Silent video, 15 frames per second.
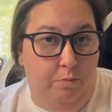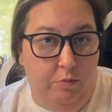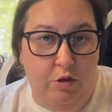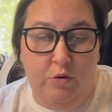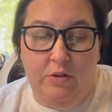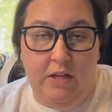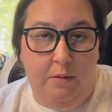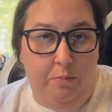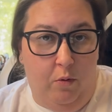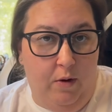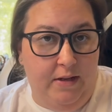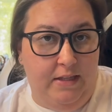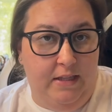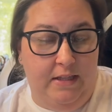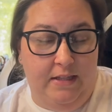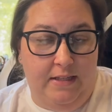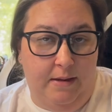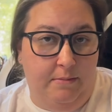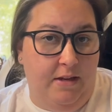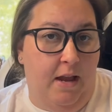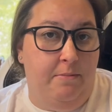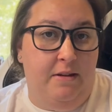using points at the same
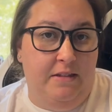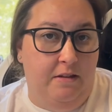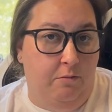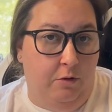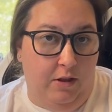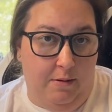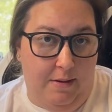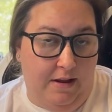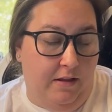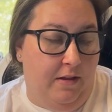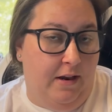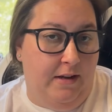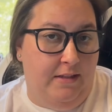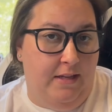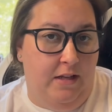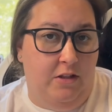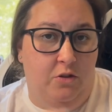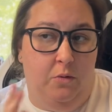time doesn't really make a lot of sense.